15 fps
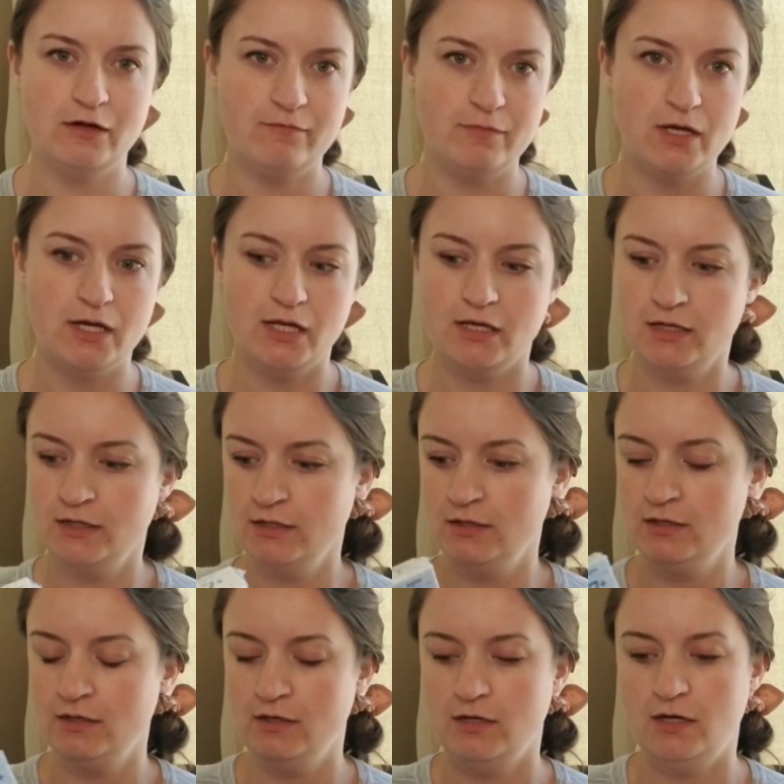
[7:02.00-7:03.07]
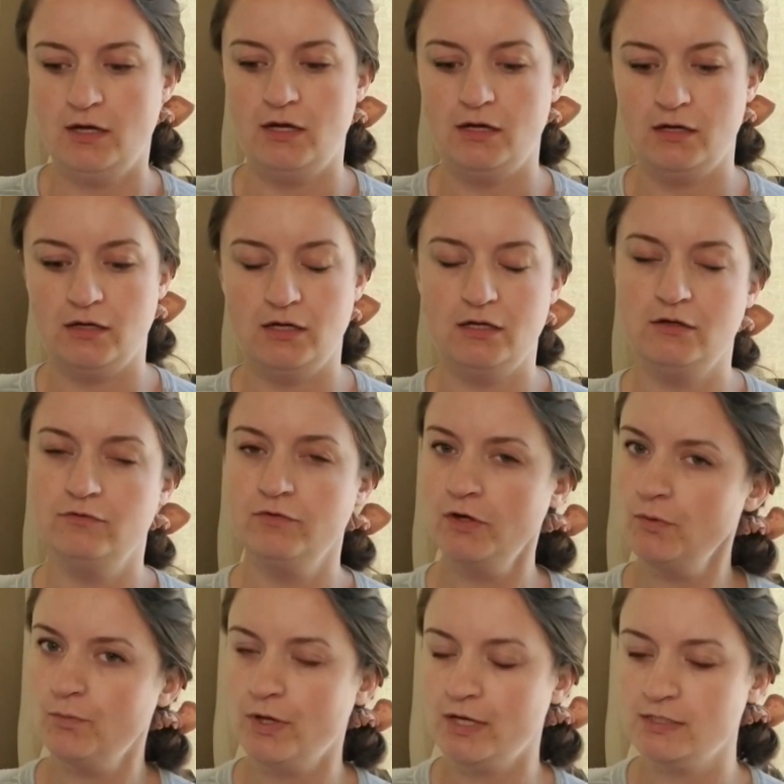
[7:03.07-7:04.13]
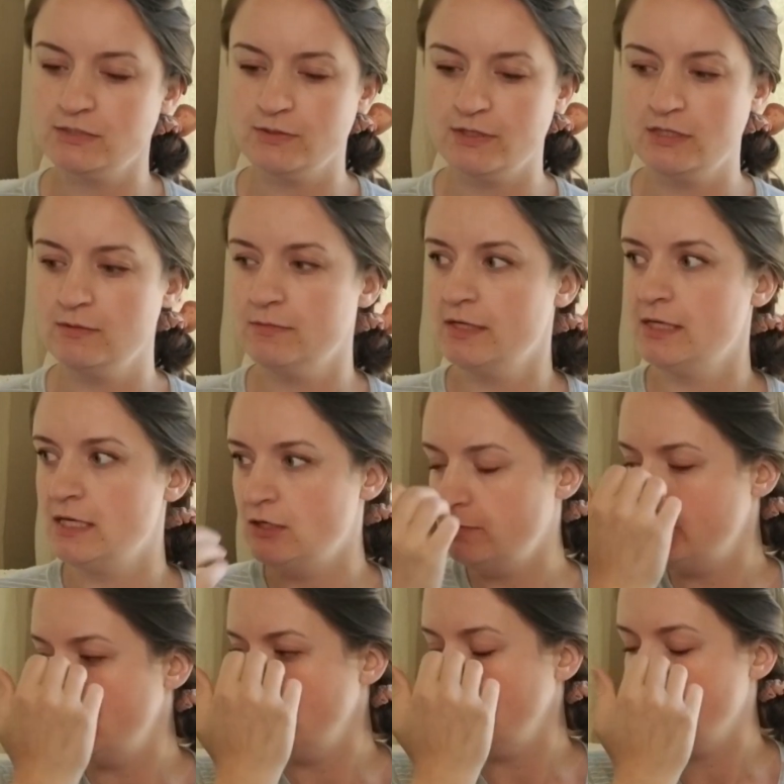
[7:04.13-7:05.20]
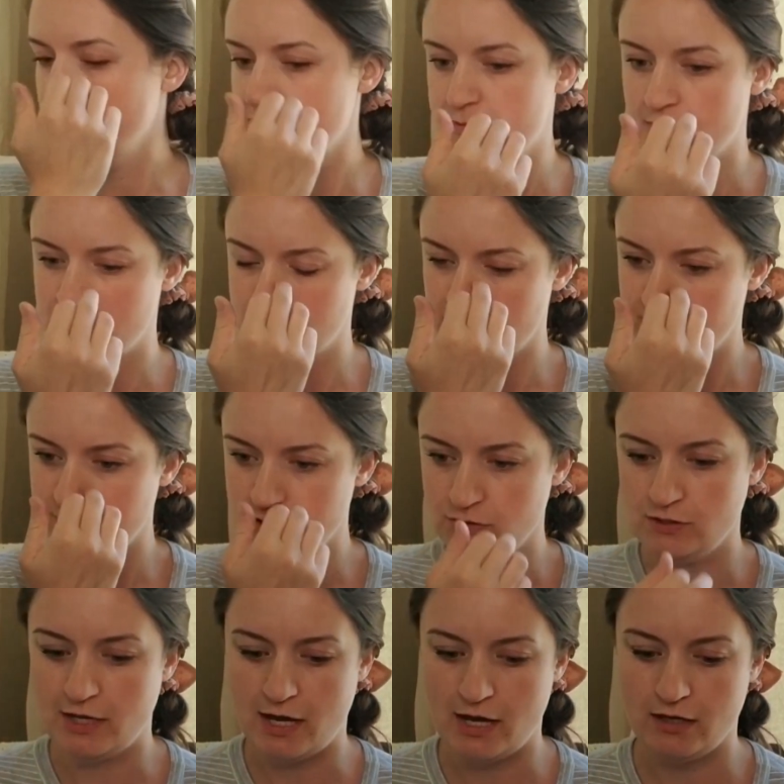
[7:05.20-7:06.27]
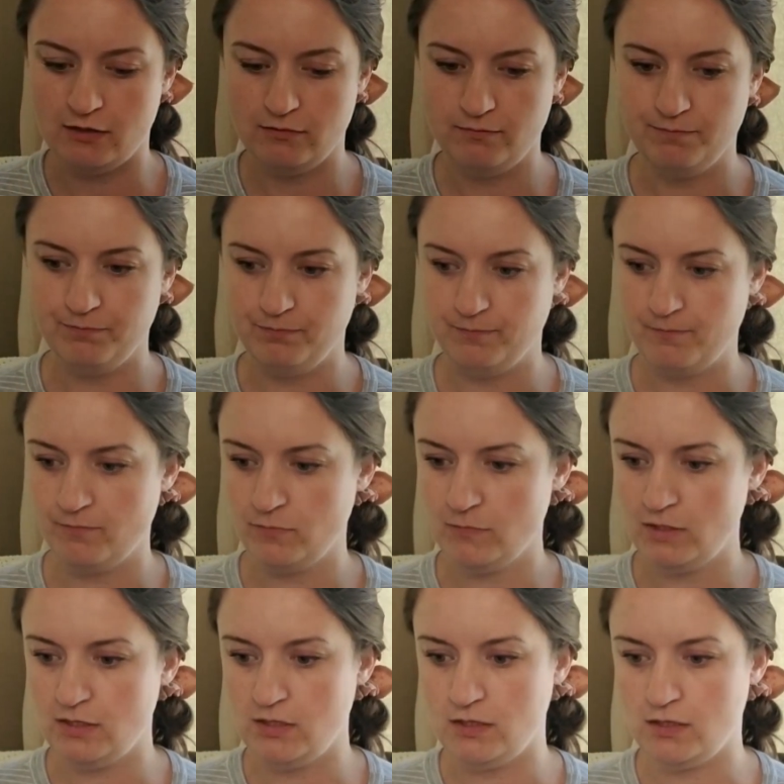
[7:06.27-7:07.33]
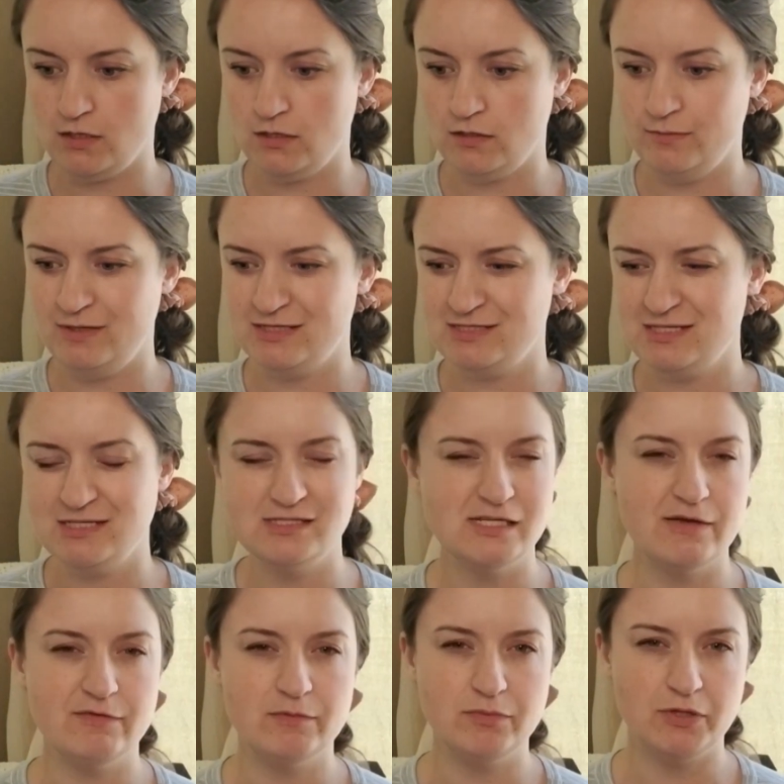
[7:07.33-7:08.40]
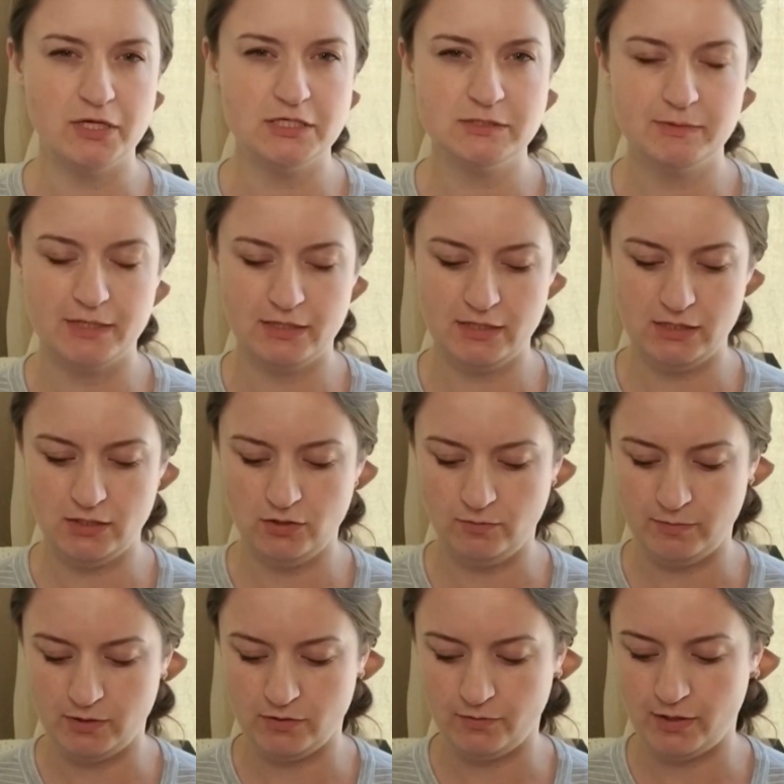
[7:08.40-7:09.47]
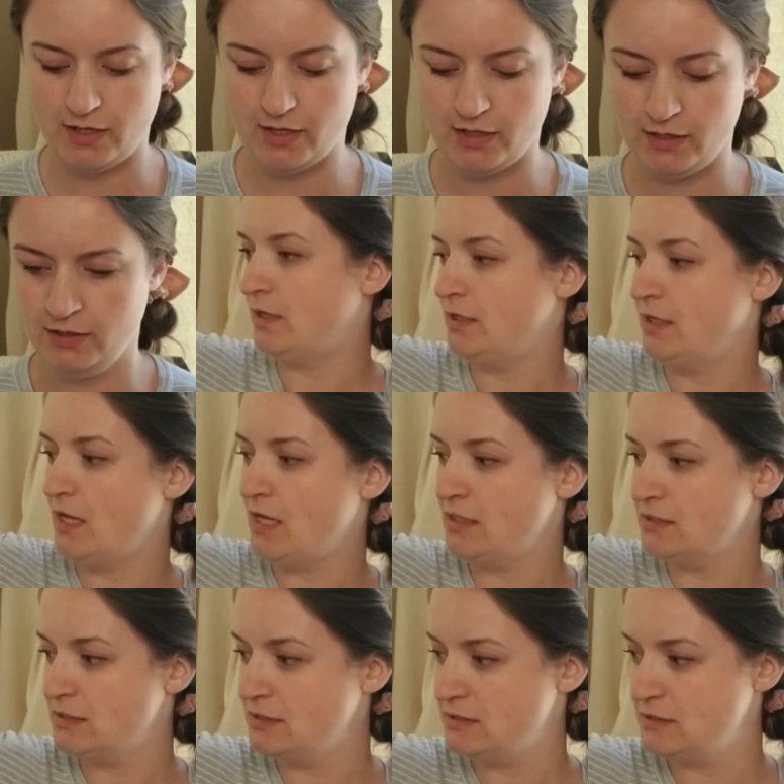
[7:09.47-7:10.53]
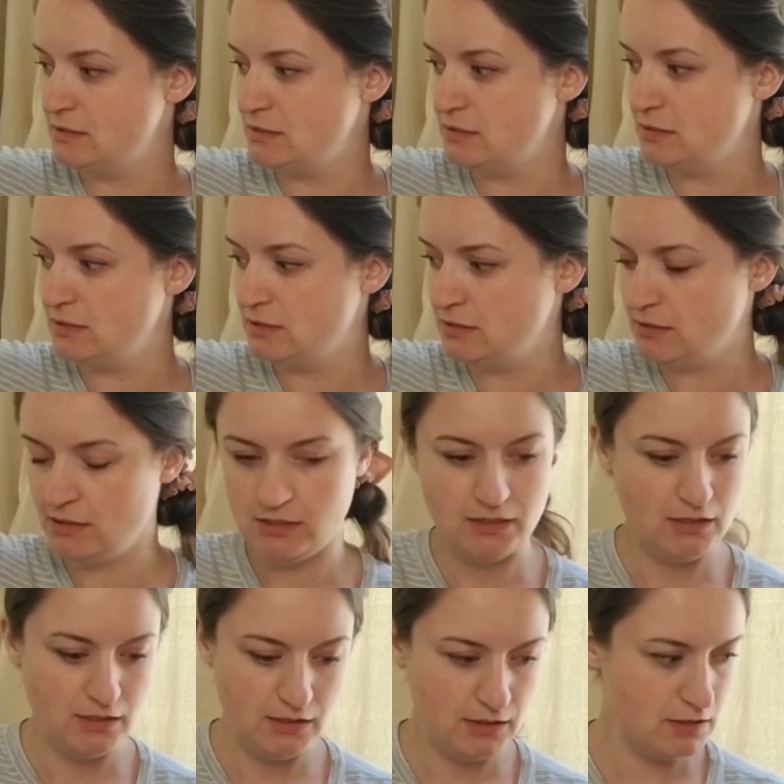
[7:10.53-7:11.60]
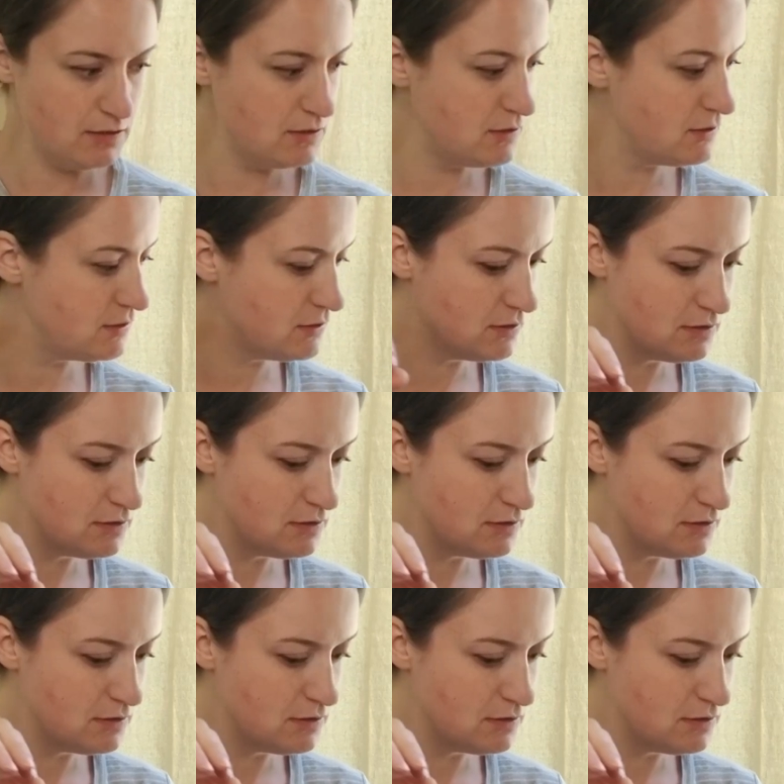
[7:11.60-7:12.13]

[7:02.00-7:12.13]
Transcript: of money in a fun way. So I think my kid will be really responsive to that. And I mean, it says 7+, but I think he'll be okay. Next is,